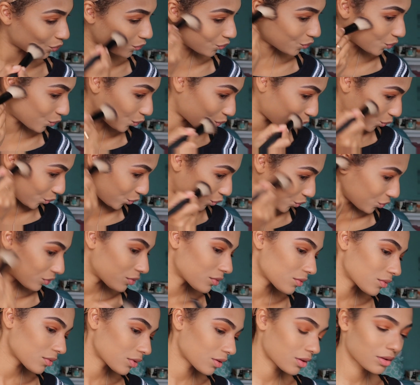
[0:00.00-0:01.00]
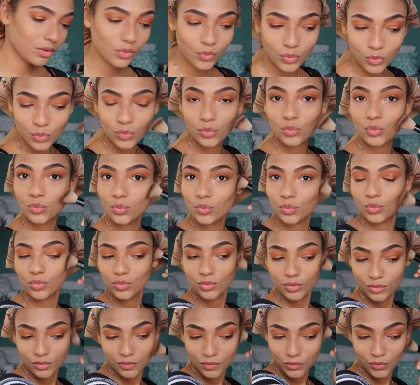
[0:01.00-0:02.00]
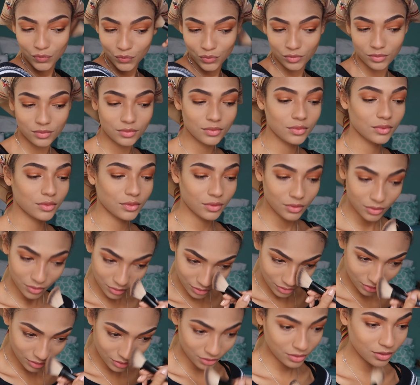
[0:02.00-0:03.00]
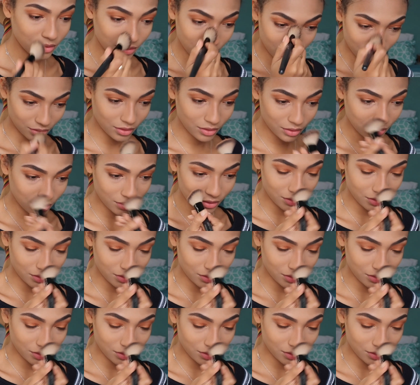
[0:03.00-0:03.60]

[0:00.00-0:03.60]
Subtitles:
Cosmetics Sun Glow bronzing powder, and it's